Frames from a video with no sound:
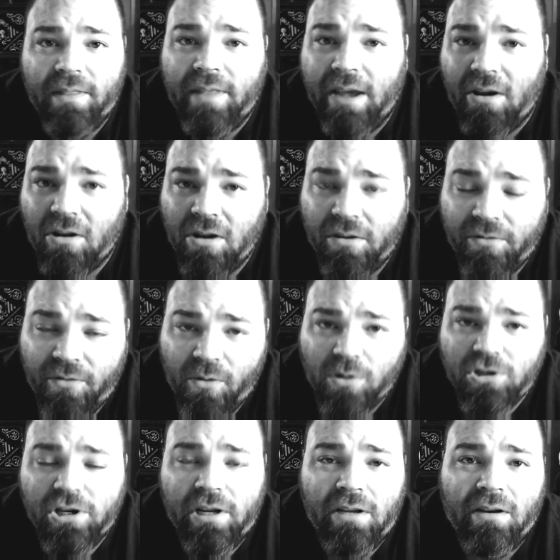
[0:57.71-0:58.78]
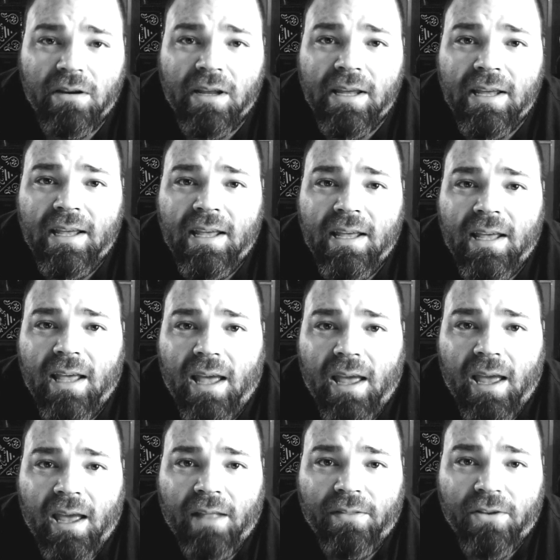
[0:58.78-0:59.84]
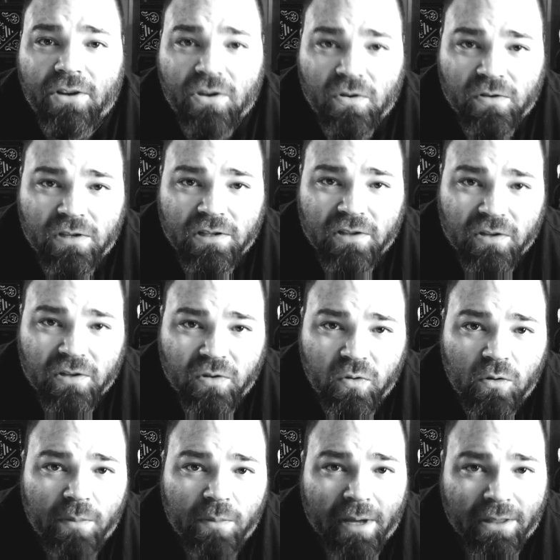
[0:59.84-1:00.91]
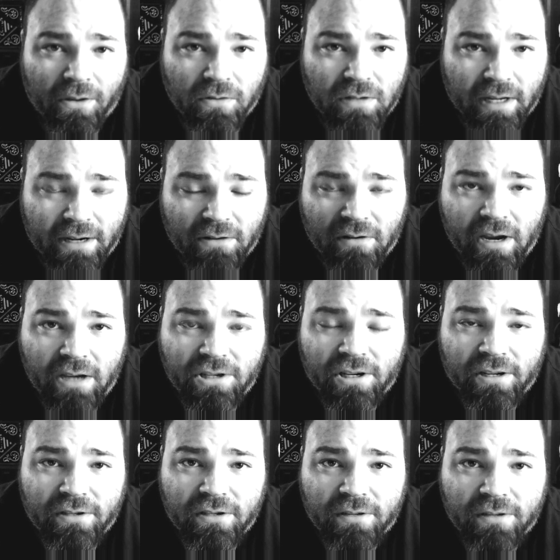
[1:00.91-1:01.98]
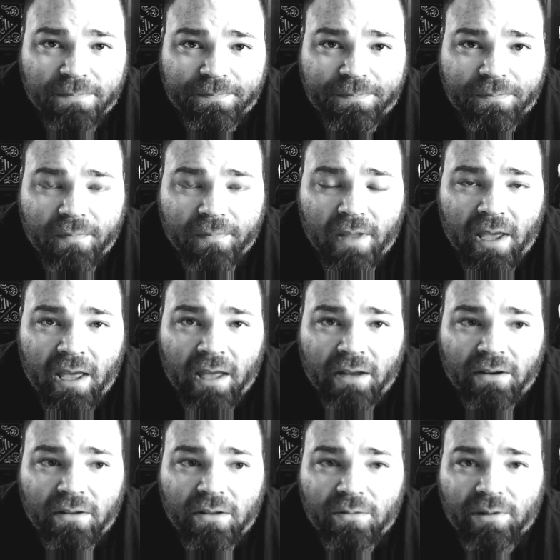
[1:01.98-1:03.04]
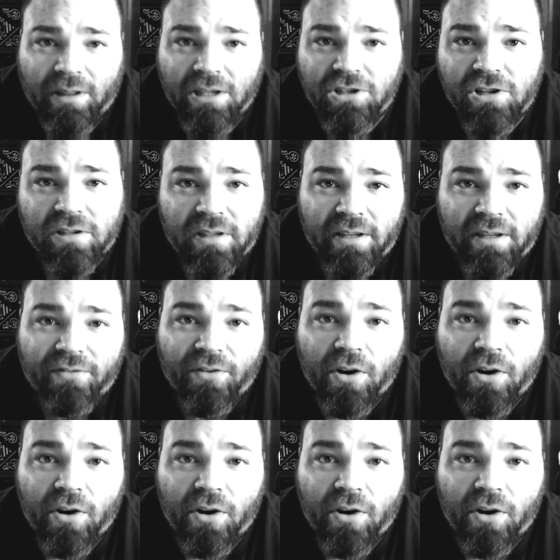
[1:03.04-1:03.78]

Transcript: They are unfortunate, and they're used as a tool by those like creationists and the religiously